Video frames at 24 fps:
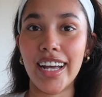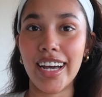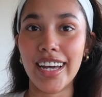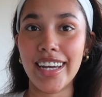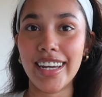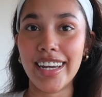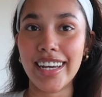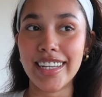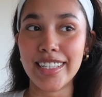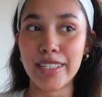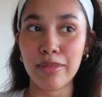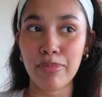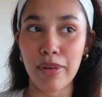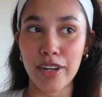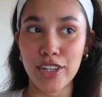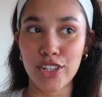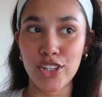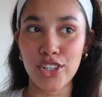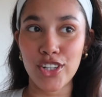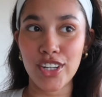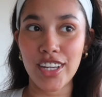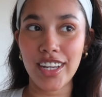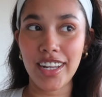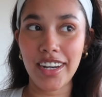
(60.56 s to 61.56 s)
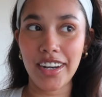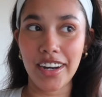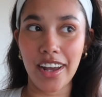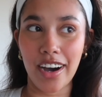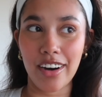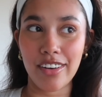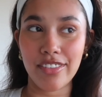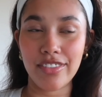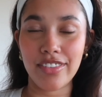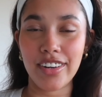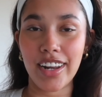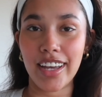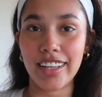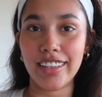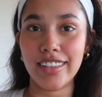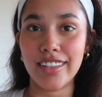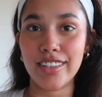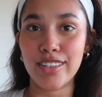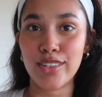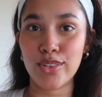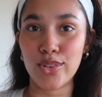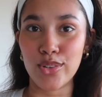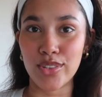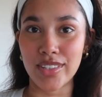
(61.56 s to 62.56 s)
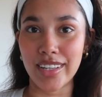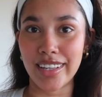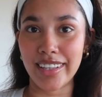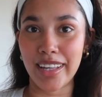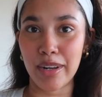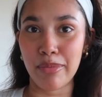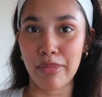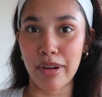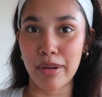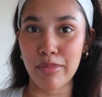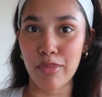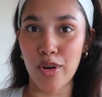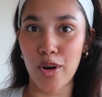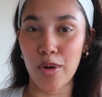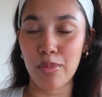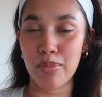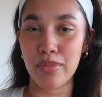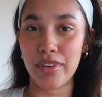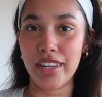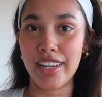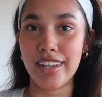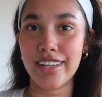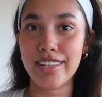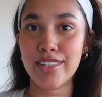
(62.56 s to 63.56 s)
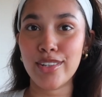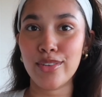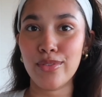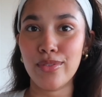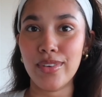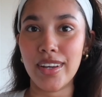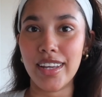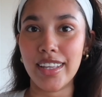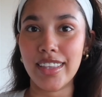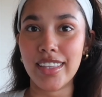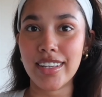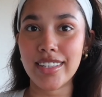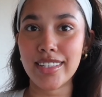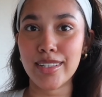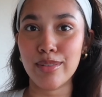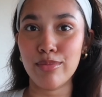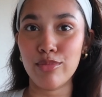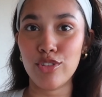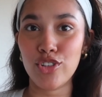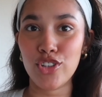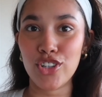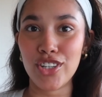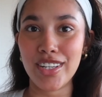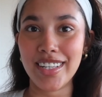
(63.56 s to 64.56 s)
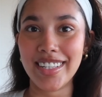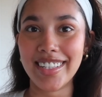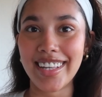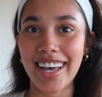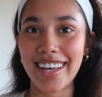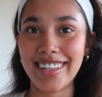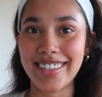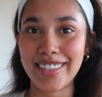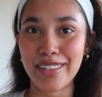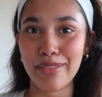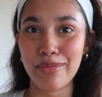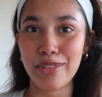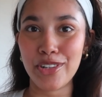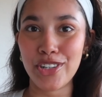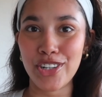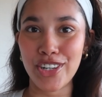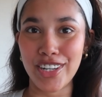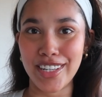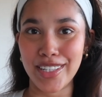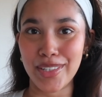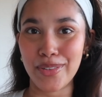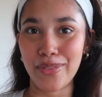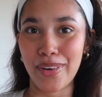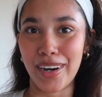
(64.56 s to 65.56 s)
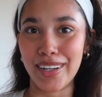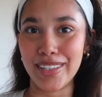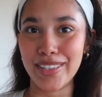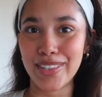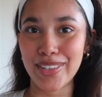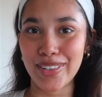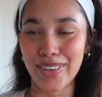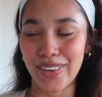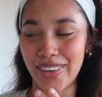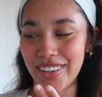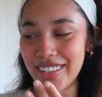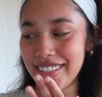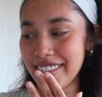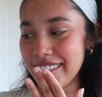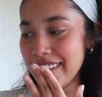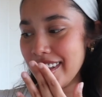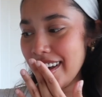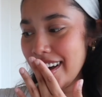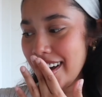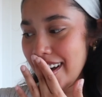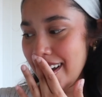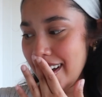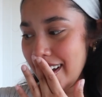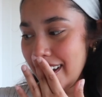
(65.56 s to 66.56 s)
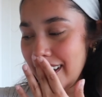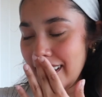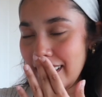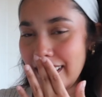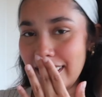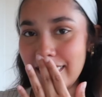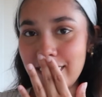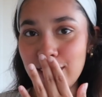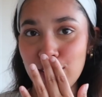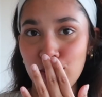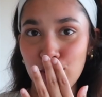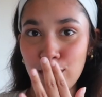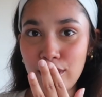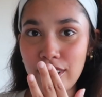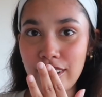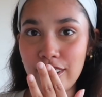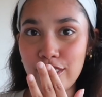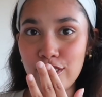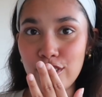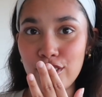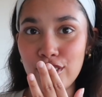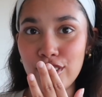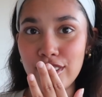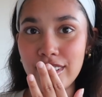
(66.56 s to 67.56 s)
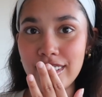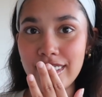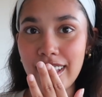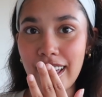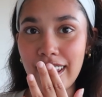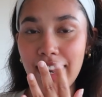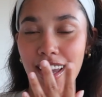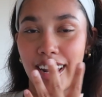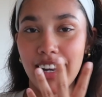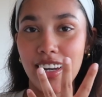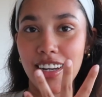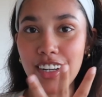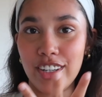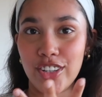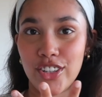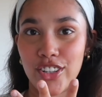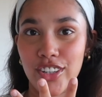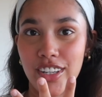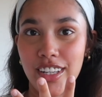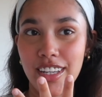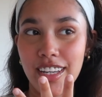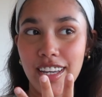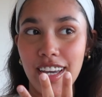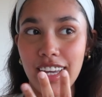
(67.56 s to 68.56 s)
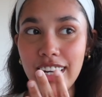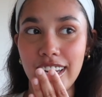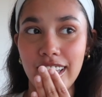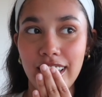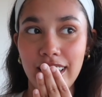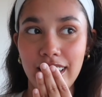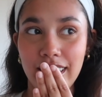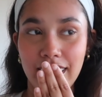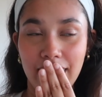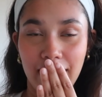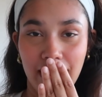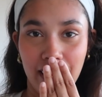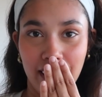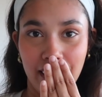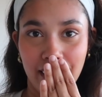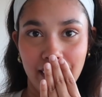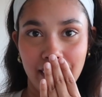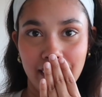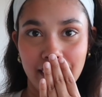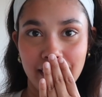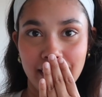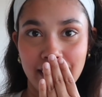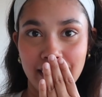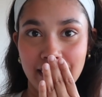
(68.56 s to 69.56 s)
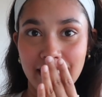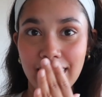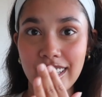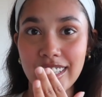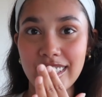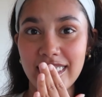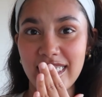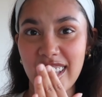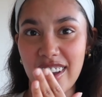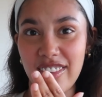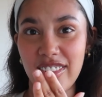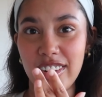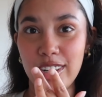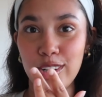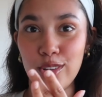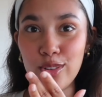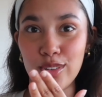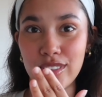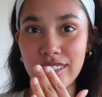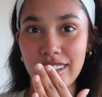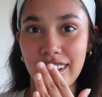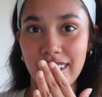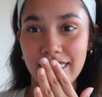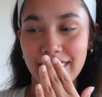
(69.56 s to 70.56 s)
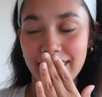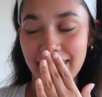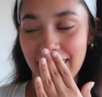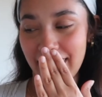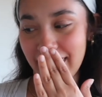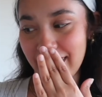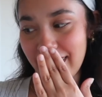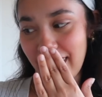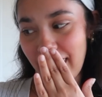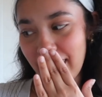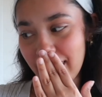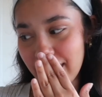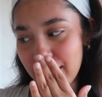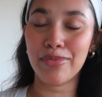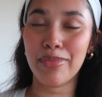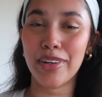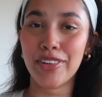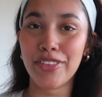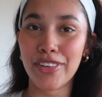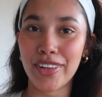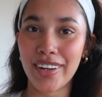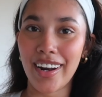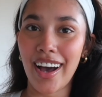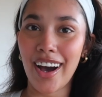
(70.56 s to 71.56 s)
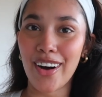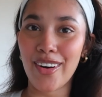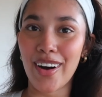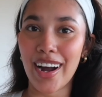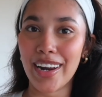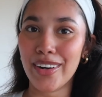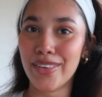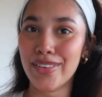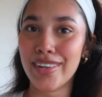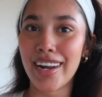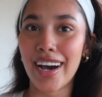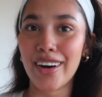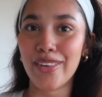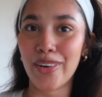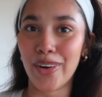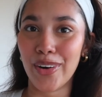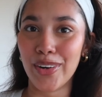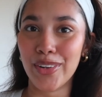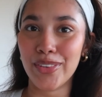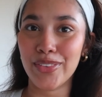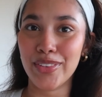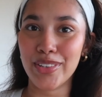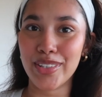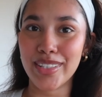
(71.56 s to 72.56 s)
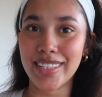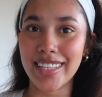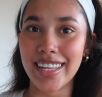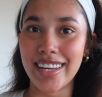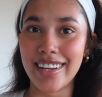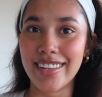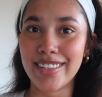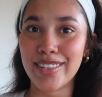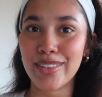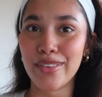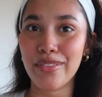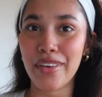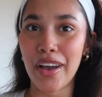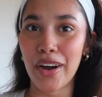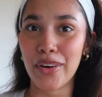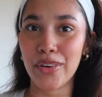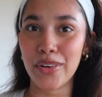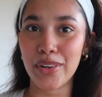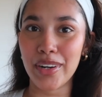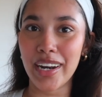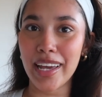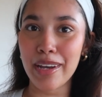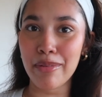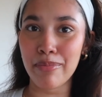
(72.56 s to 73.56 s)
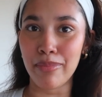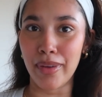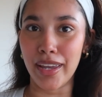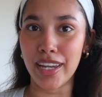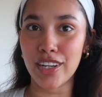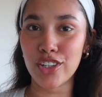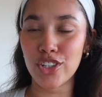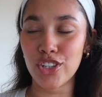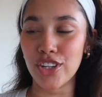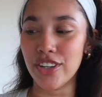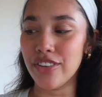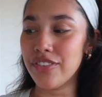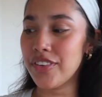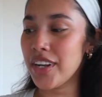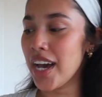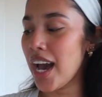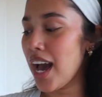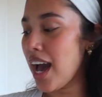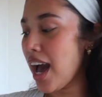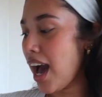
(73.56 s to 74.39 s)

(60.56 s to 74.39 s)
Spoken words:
I especially love like this dosa that my mom makes with some cheese and some Szechuan sauce. It's so delicious, and I literally can eat like 6-7 dosas like that. But for now I don't have all of those things, so we are going to like make shift.